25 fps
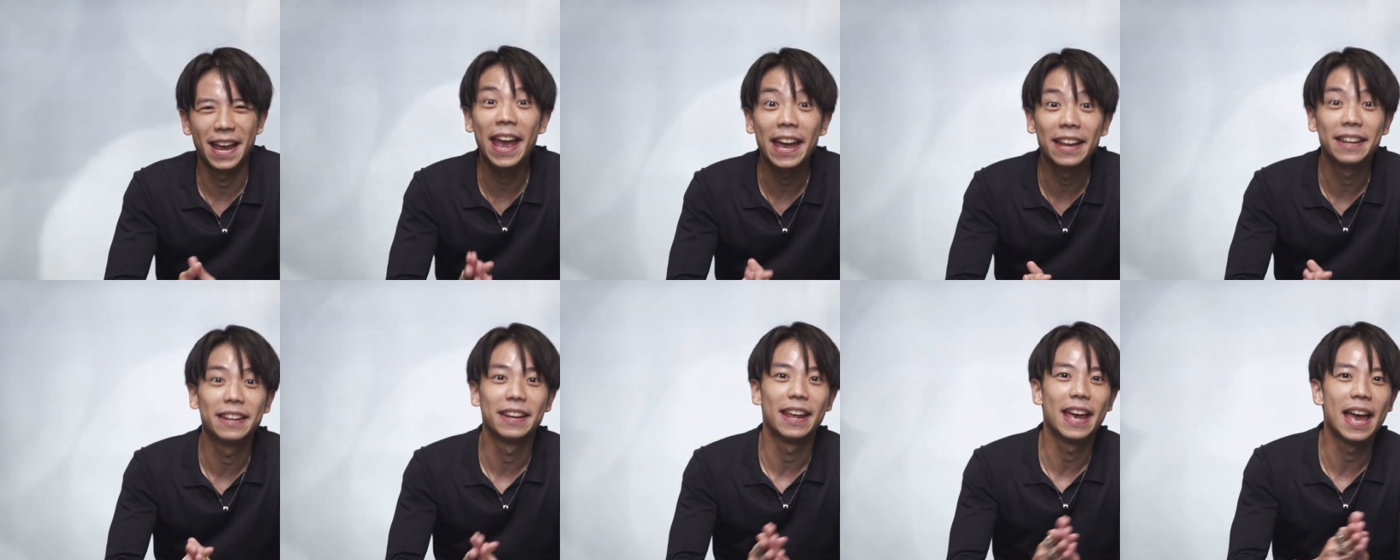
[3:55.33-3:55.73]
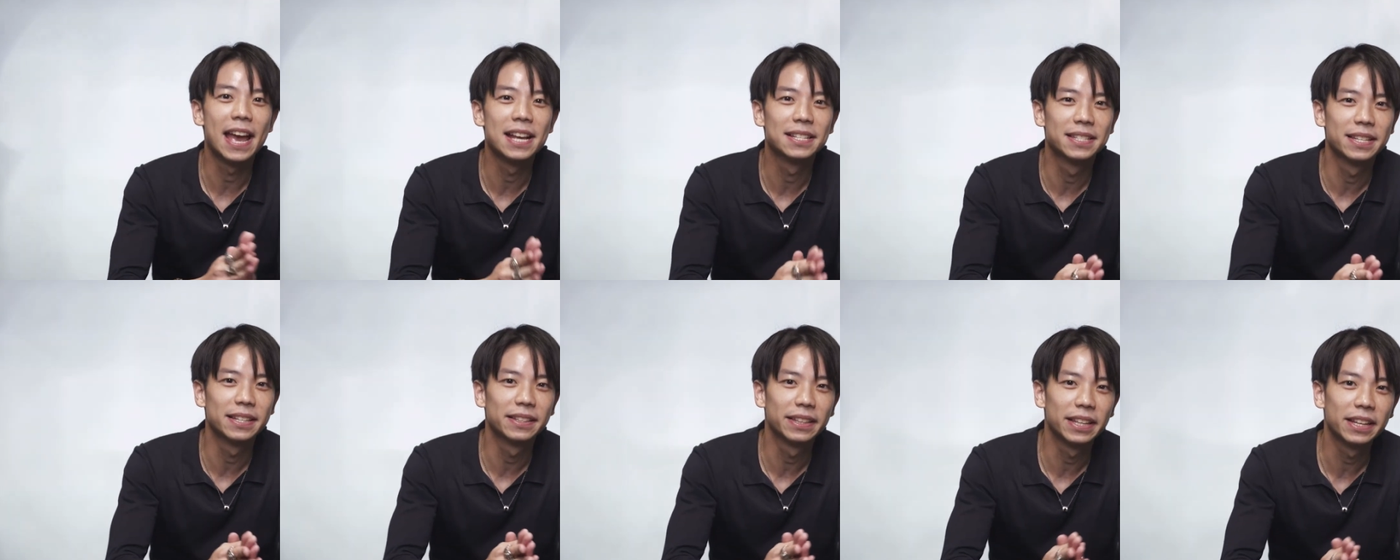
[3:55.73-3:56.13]
and
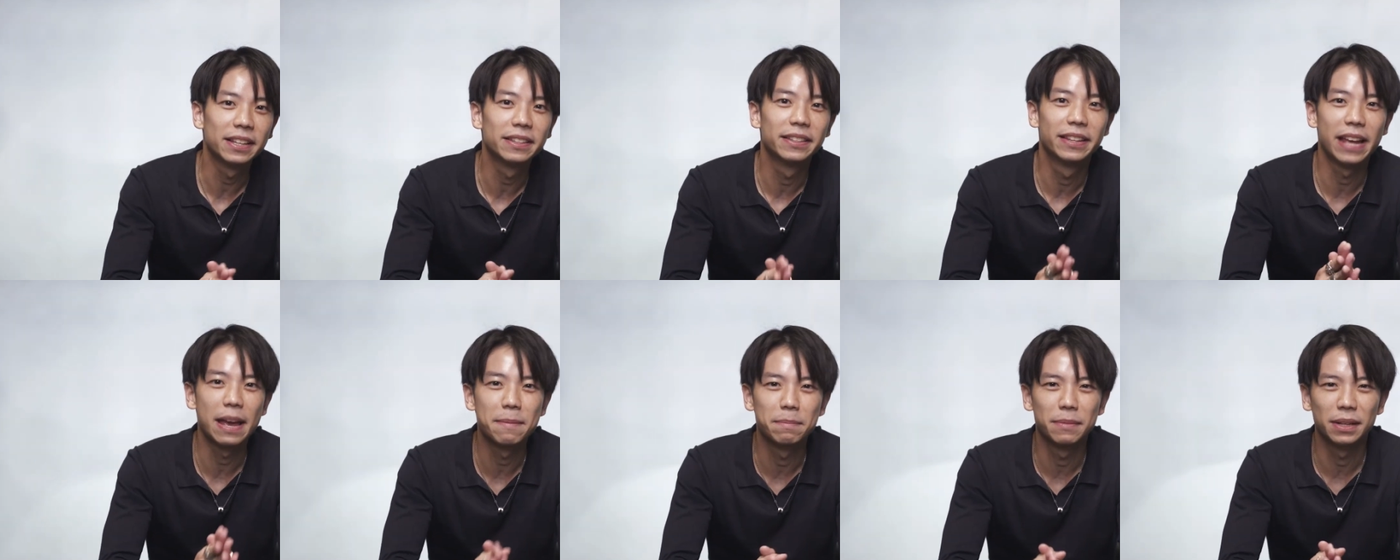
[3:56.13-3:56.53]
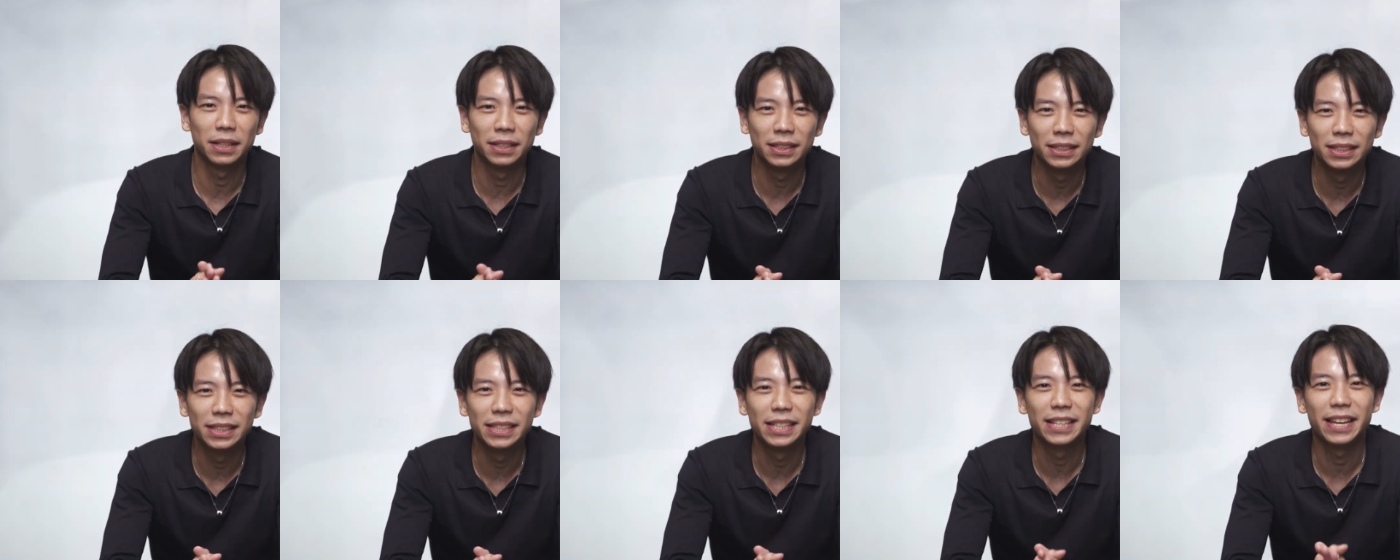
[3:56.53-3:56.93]
exiting them
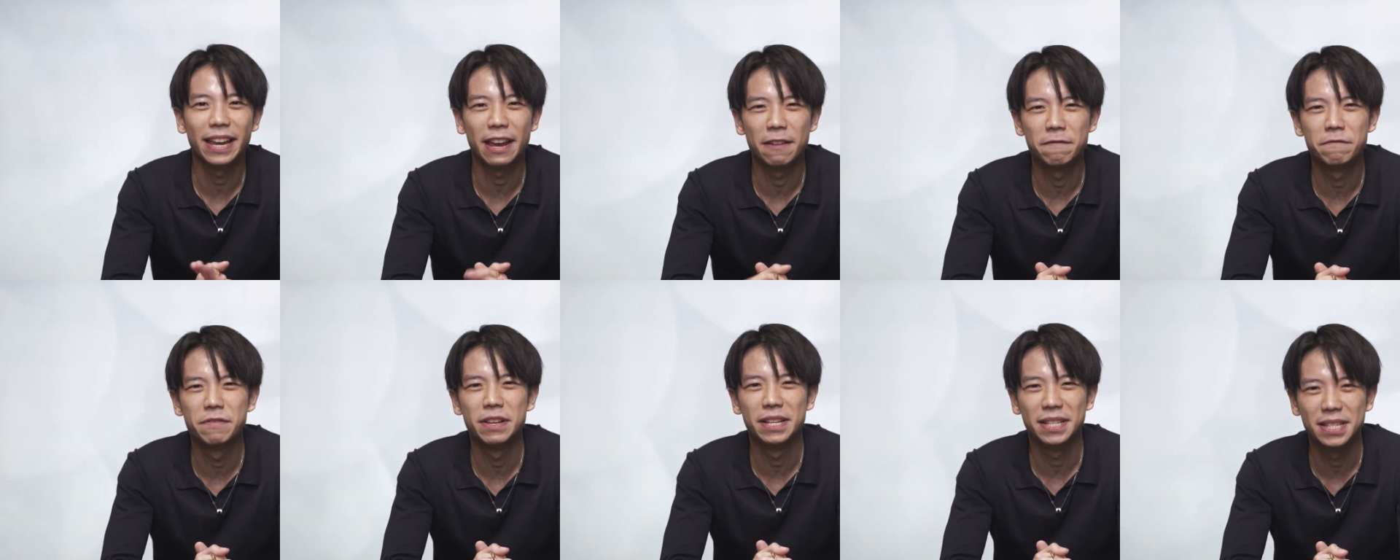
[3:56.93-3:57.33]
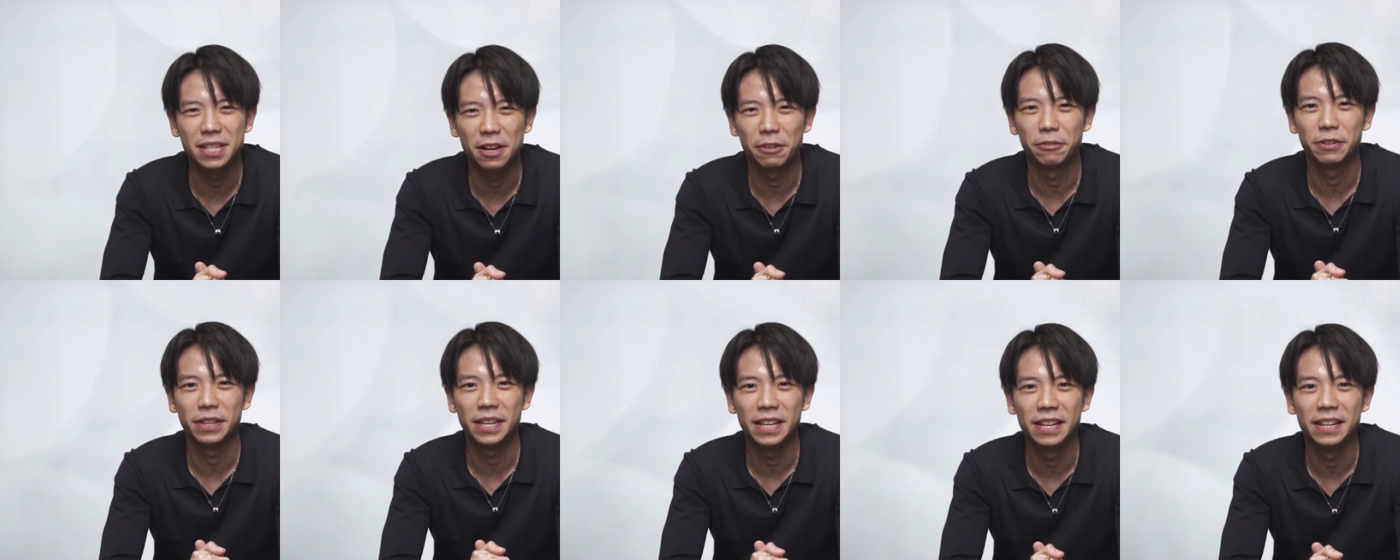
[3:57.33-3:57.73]
early can
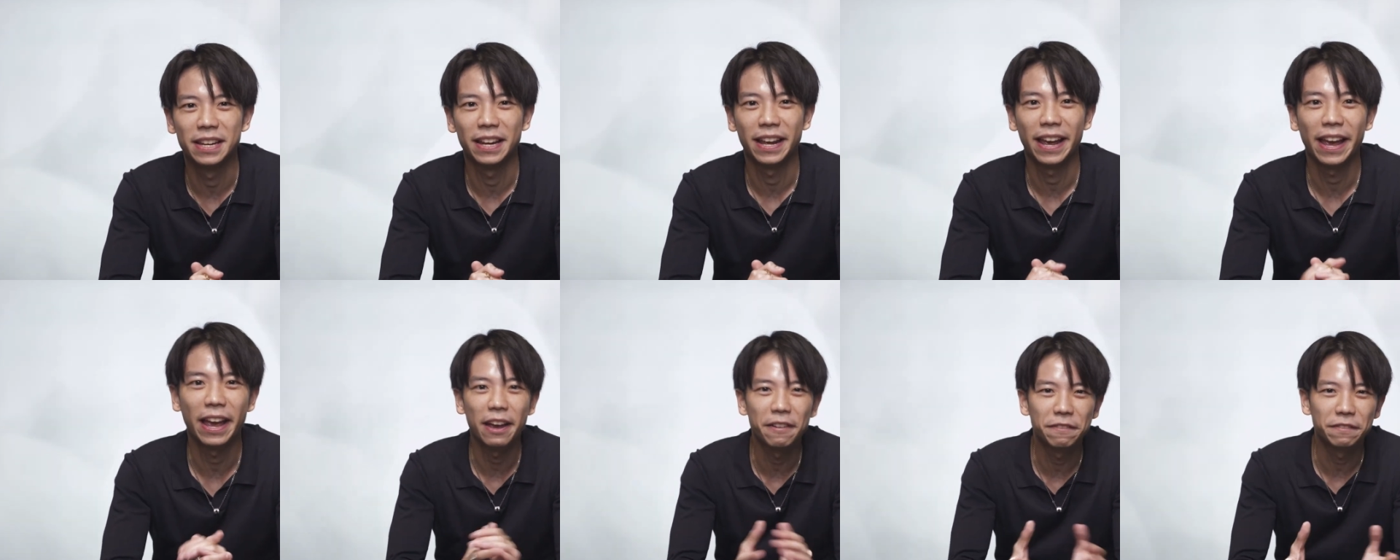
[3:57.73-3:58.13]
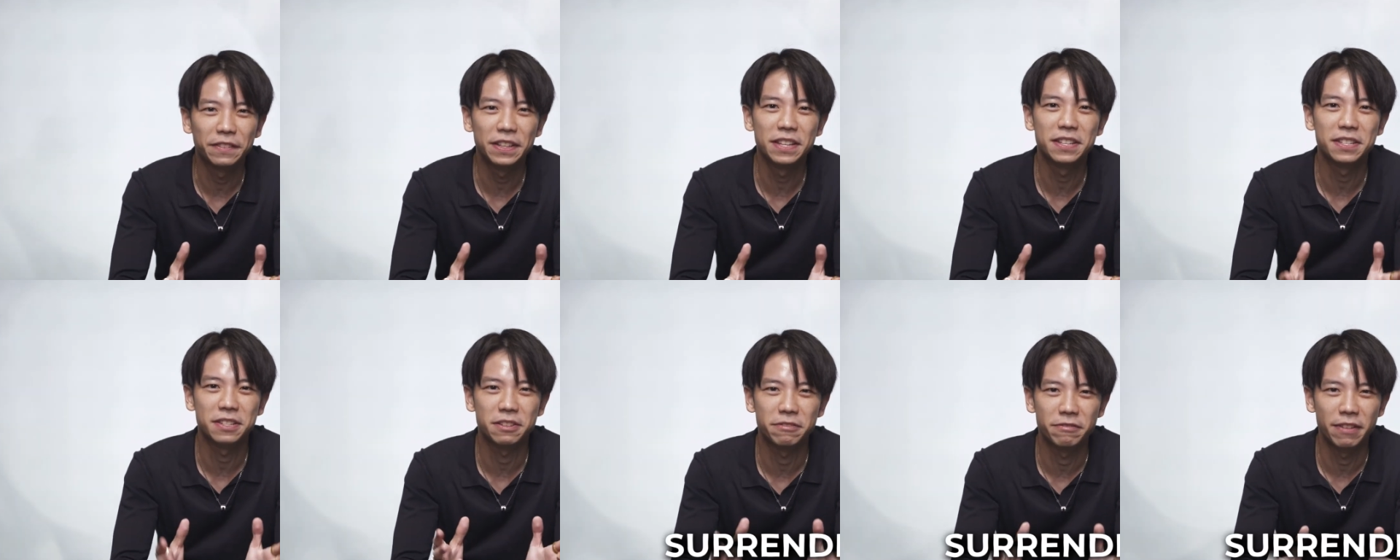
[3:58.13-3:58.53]
result in
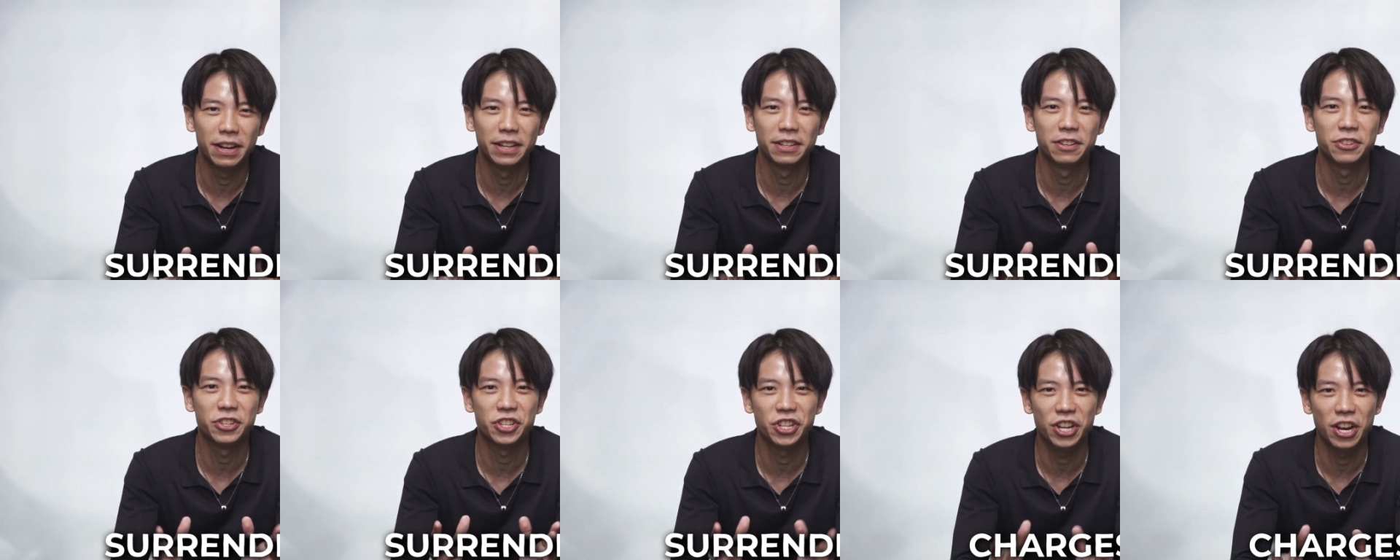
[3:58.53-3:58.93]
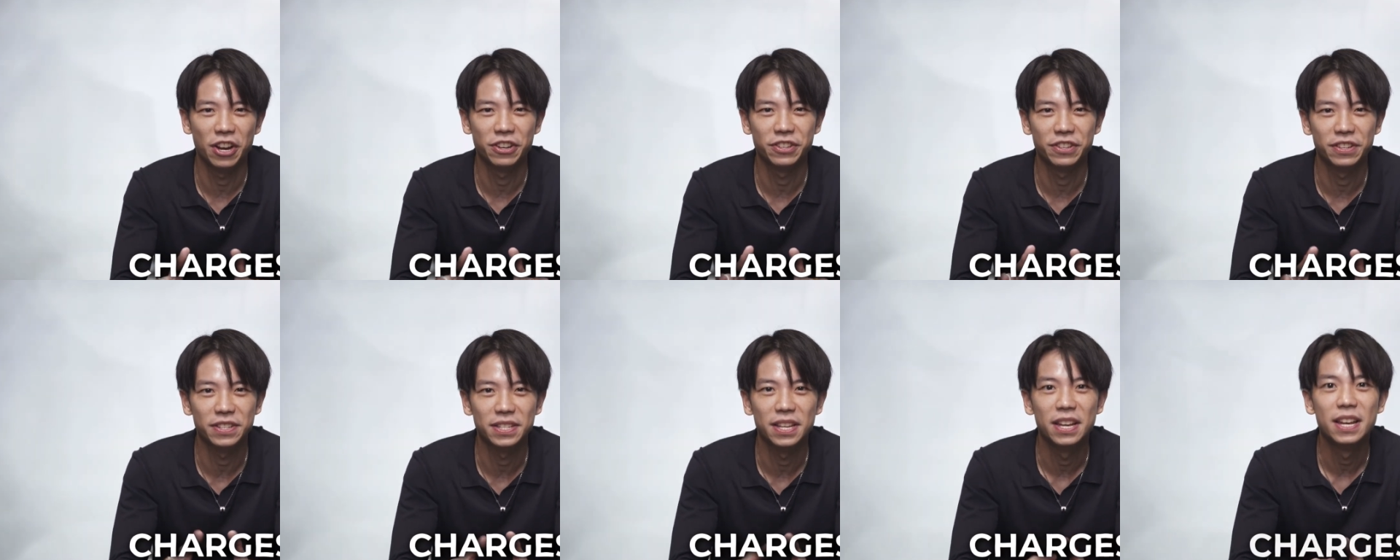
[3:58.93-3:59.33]
hefty surrender
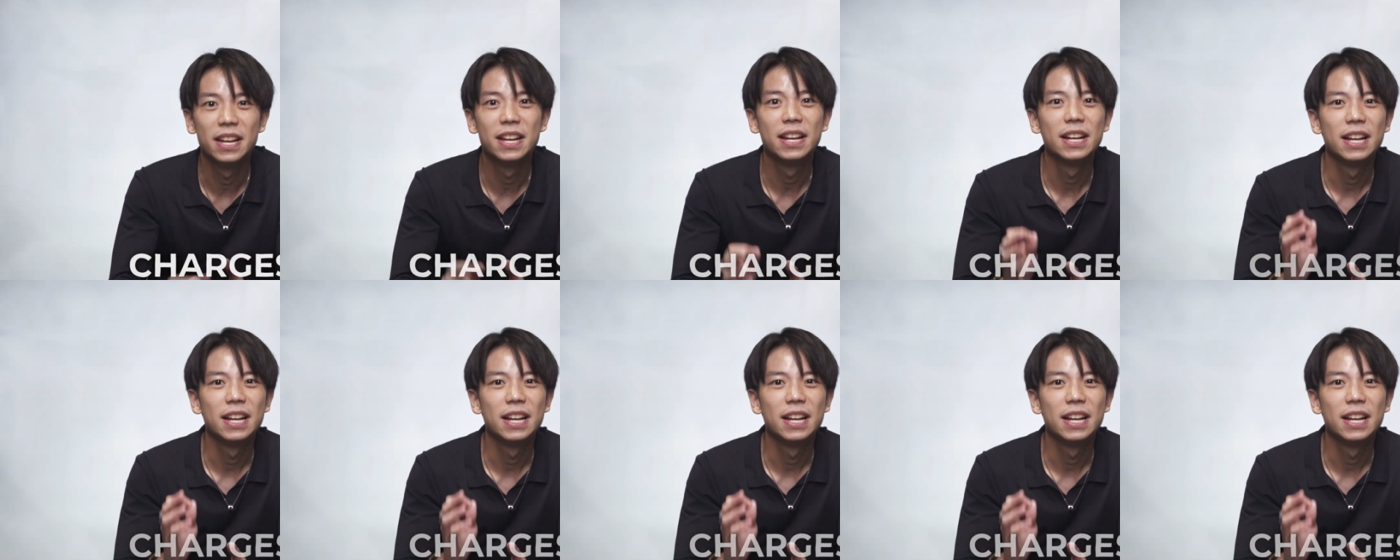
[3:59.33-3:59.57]
charges,